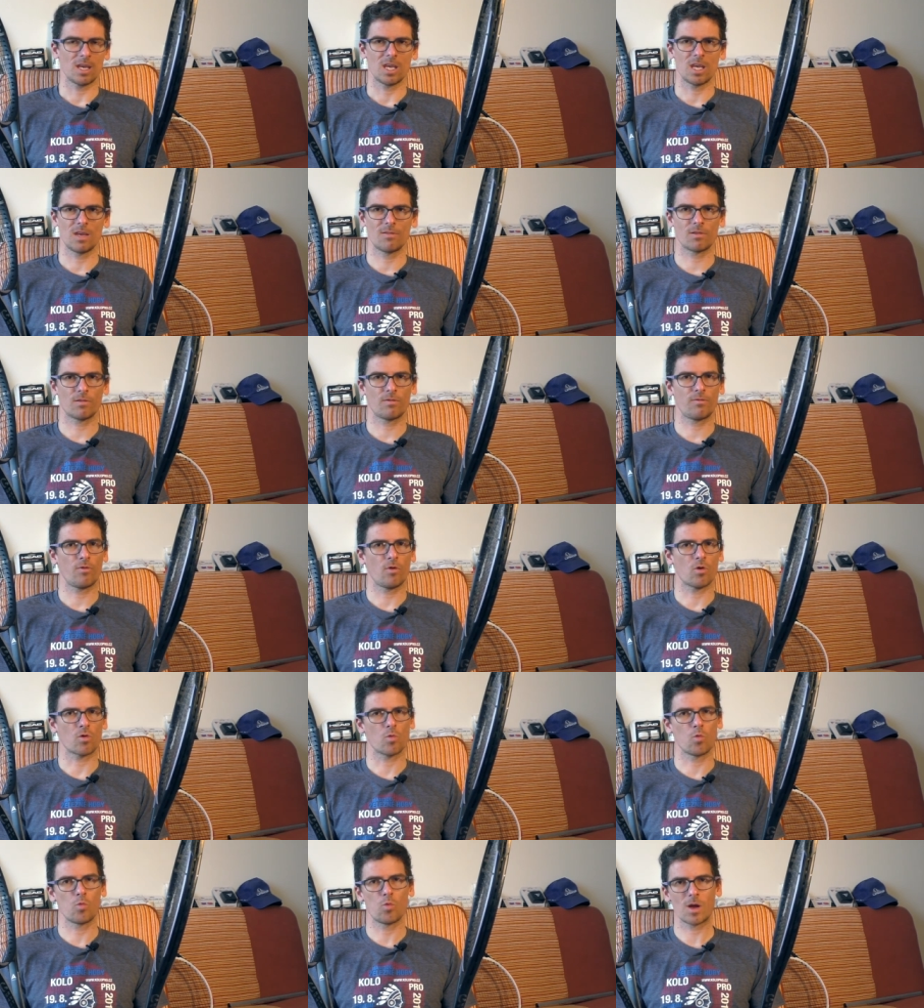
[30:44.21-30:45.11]
Even
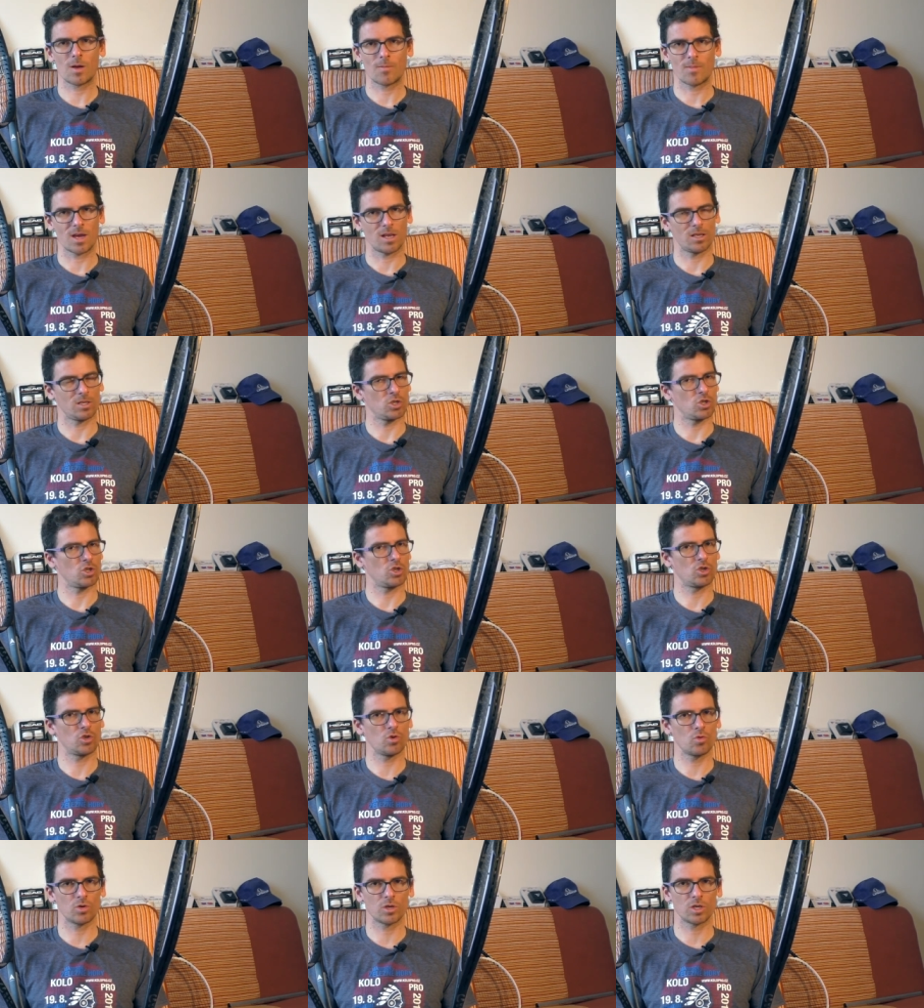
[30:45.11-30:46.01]
for women,
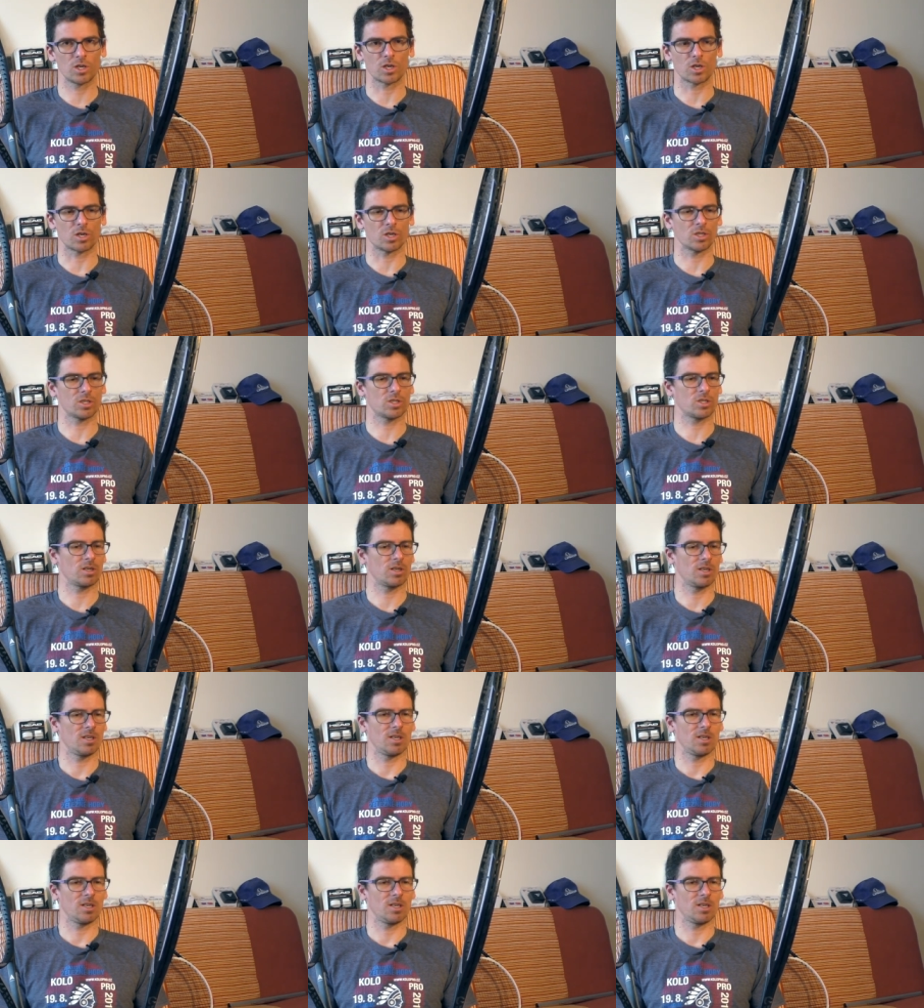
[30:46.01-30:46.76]
juniors,